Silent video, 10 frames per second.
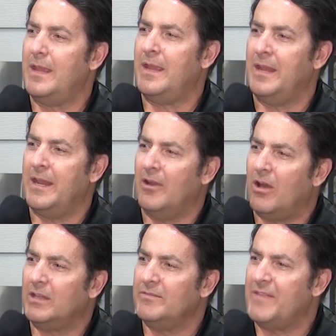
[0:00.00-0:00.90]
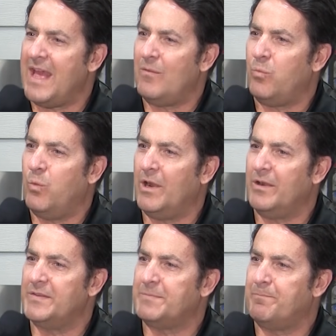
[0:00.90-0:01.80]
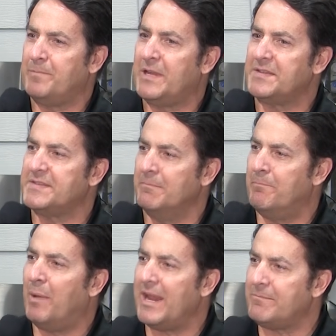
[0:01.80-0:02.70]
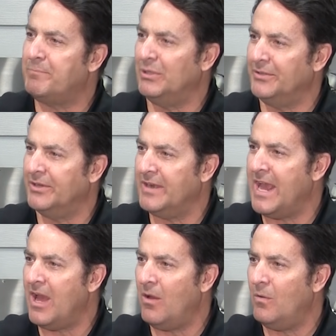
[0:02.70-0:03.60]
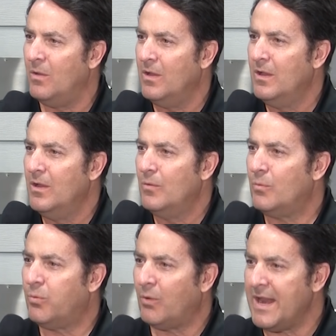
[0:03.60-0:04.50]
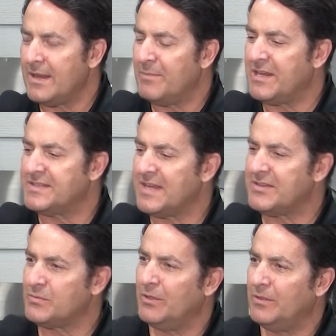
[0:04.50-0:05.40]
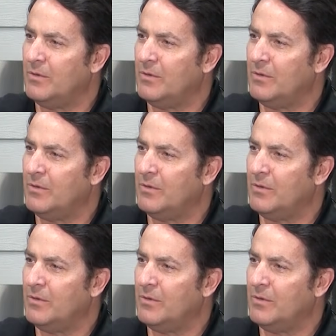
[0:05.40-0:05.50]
in, in all of that, where does custom bike builder now rank? Because that's really